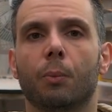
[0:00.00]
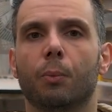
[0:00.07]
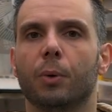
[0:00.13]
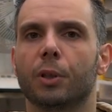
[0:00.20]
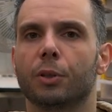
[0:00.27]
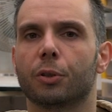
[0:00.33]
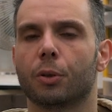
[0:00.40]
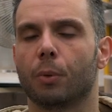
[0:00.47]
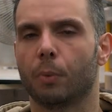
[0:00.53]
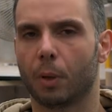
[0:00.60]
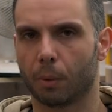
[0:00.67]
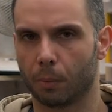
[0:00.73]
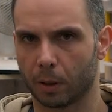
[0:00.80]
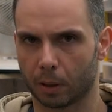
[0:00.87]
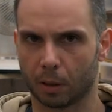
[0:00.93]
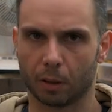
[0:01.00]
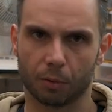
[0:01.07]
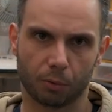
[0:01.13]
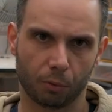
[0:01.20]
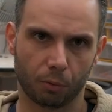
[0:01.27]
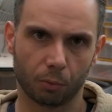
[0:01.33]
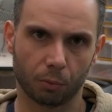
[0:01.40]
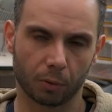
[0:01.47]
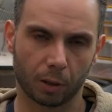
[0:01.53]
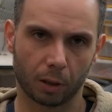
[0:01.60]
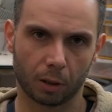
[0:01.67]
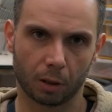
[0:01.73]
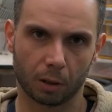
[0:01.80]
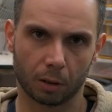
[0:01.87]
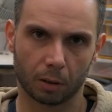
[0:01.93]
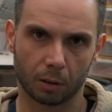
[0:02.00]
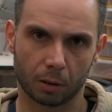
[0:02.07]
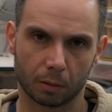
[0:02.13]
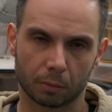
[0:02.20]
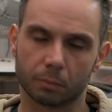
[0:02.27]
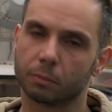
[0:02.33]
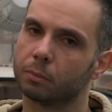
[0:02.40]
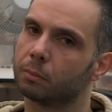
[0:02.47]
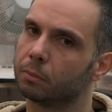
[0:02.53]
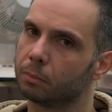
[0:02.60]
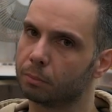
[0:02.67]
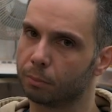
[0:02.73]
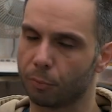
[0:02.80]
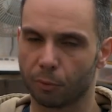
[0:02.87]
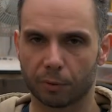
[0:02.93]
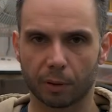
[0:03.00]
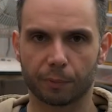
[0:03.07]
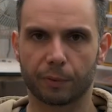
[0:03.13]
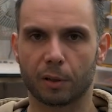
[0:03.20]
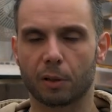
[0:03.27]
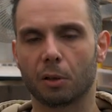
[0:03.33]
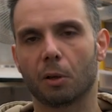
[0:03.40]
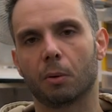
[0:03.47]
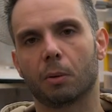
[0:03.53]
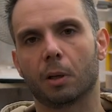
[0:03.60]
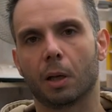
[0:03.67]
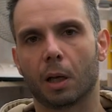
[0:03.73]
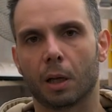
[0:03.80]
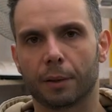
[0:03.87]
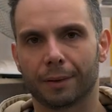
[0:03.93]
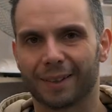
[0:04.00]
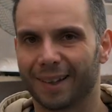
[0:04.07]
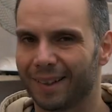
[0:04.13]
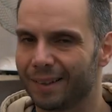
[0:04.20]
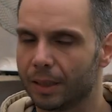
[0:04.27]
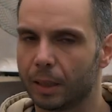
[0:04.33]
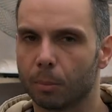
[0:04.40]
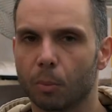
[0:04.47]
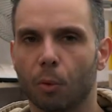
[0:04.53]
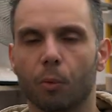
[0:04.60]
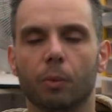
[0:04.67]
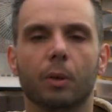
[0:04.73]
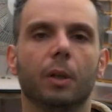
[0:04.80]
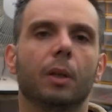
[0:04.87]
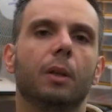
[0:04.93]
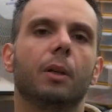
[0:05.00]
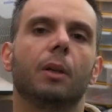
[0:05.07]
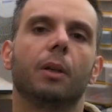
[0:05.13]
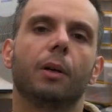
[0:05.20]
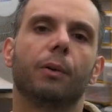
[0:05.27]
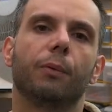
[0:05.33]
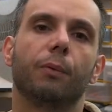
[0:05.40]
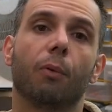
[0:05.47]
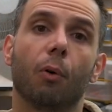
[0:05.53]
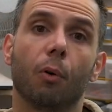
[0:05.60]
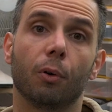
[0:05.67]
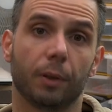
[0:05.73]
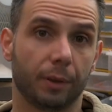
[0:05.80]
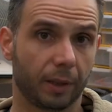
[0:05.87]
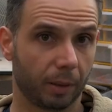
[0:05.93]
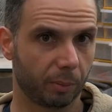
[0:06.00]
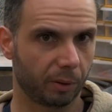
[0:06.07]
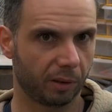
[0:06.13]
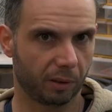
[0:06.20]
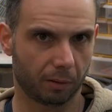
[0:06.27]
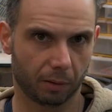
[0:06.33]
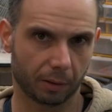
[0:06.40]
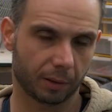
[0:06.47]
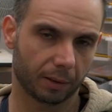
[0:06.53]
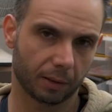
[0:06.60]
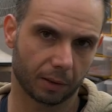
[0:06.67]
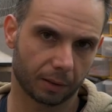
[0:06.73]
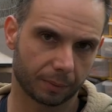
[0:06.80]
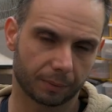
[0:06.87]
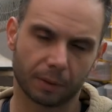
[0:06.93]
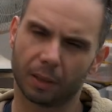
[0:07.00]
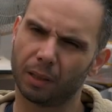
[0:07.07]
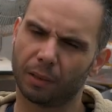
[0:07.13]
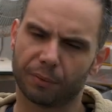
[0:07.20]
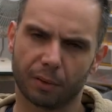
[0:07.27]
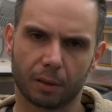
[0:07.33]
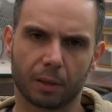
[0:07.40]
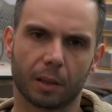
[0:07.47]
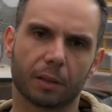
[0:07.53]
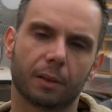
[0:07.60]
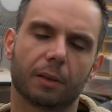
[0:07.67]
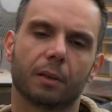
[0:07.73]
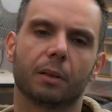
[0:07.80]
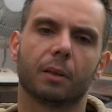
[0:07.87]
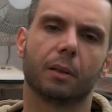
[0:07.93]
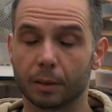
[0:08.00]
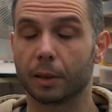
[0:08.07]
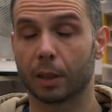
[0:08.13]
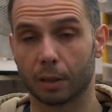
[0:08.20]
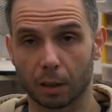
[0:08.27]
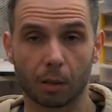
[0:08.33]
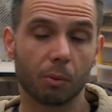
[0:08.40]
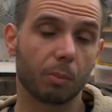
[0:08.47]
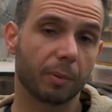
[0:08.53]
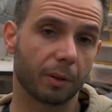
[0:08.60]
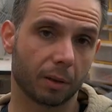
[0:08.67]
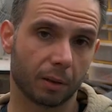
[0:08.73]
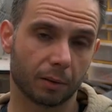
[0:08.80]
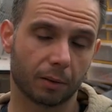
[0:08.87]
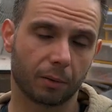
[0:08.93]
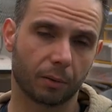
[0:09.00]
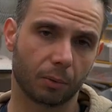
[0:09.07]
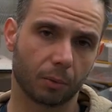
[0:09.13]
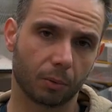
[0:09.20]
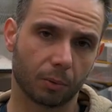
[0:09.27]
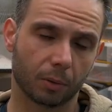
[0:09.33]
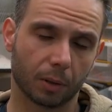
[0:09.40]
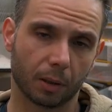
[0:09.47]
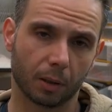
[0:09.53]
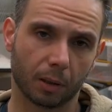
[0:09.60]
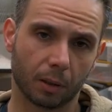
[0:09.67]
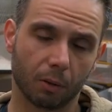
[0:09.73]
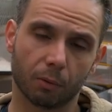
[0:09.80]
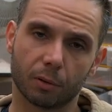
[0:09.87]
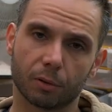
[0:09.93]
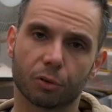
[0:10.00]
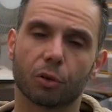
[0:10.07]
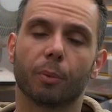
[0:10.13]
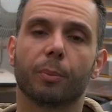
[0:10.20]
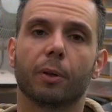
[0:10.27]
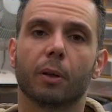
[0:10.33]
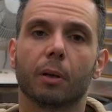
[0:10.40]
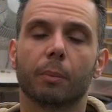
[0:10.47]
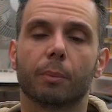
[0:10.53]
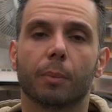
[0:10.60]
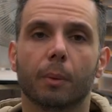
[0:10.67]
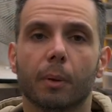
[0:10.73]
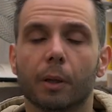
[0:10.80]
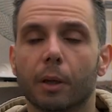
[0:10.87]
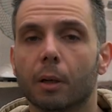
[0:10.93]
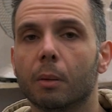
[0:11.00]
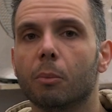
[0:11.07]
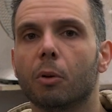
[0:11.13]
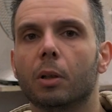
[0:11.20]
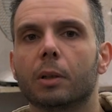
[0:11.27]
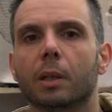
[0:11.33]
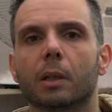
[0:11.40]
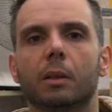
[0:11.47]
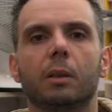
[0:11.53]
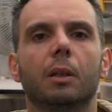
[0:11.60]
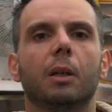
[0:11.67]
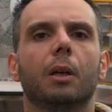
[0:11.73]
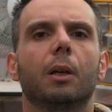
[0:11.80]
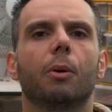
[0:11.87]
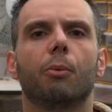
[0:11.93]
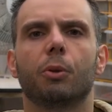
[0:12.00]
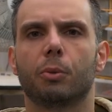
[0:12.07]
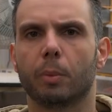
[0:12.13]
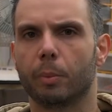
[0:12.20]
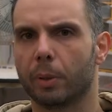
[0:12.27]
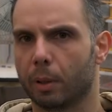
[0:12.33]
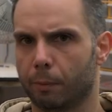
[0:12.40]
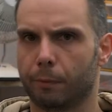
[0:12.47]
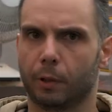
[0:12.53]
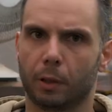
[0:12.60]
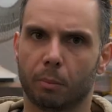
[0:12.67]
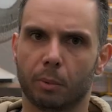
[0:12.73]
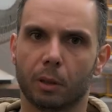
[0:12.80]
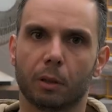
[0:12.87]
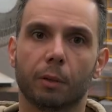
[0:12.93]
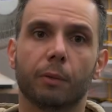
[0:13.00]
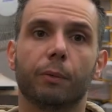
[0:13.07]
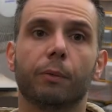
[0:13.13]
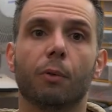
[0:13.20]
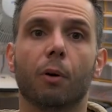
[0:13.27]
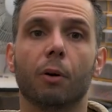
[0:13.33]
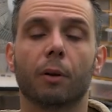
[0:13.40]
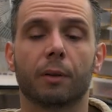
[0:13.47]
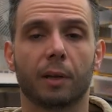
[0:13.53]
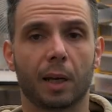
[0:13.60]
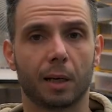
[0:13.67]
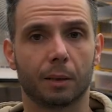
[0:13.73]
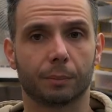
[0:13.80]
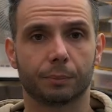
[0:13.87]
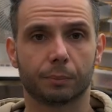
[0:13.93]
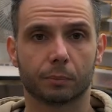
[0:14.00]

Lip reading: which we are working to do a music video and a demo for that particular guitar. And after that, the guitar will be sent to a local shop here in Malta, which will be available for sale.